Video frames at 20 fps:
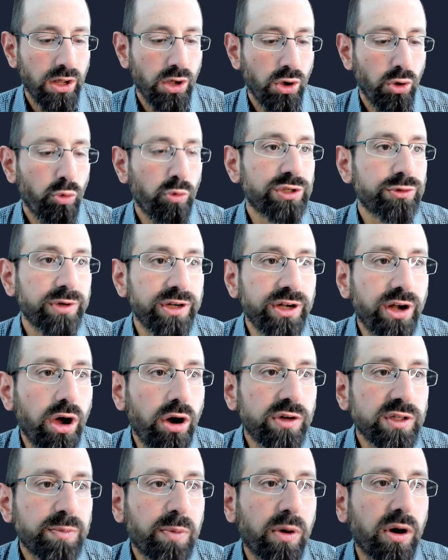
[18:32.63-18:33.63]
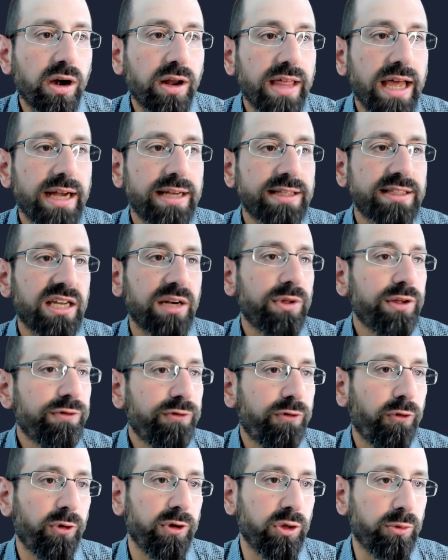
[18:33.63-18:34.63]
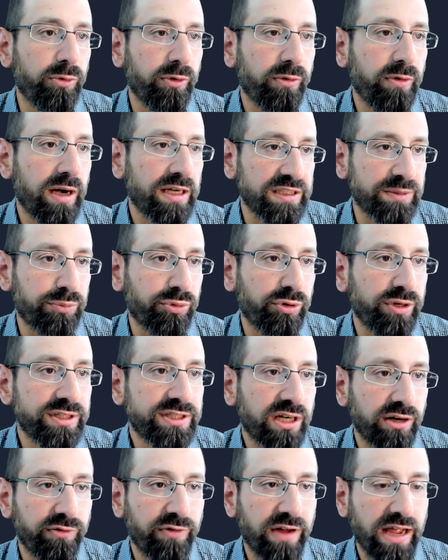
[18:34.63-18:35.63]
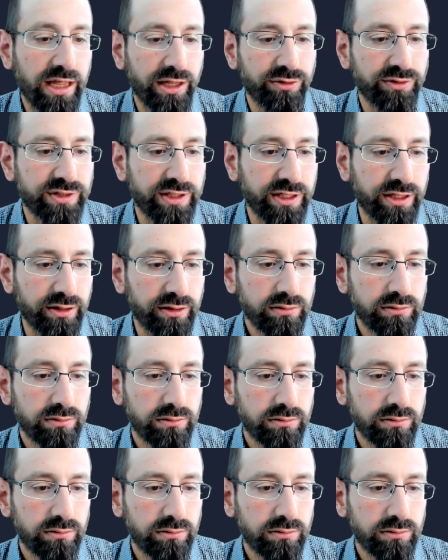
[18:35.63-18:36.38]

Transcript: which we know is part of that is going to be a for loop. We want to just print our values here.